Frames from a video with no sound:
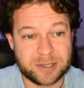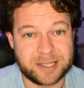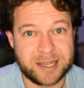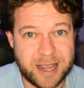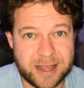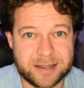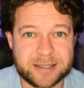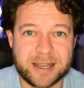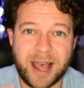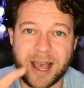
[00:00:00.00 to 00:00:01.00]
c
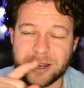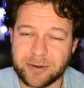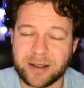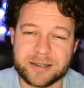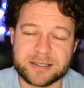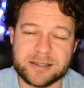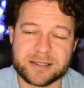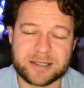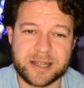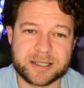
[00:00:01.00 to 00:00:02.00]
is, and it recognizes that
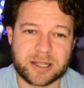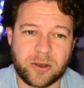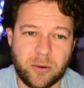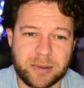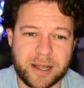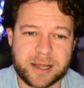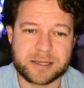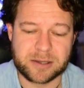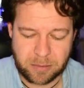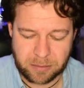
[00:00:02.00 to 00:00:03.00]
c is a
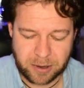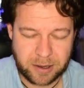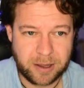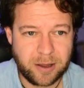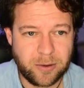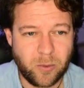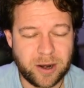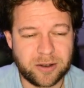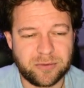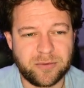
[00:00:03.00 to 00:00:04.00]
complex number, when
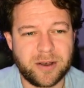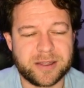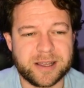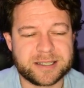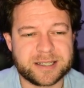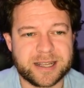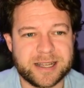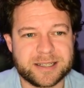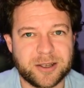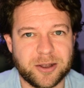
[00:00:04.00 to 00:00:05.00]
I define this,
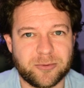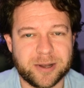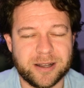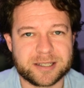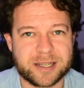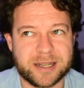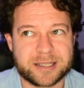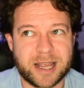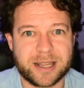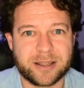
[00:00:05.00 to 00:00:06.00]
it's going to realize that
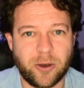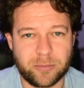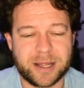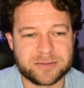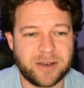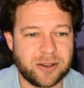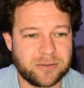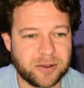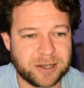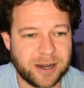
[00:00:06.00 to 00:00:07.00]
it's a complex valued
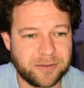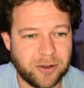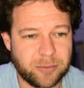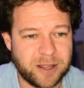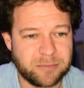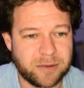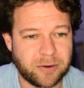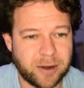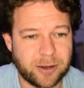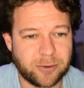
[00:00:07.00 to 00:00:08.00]
function. If you don't believe me, if I
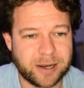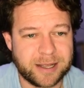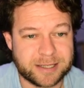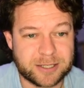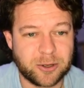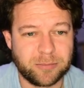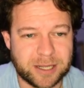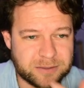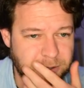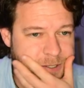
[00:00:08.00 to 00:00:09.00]
right click on it, it says
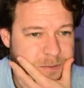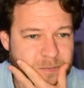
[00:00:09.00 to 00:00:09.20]
complex function.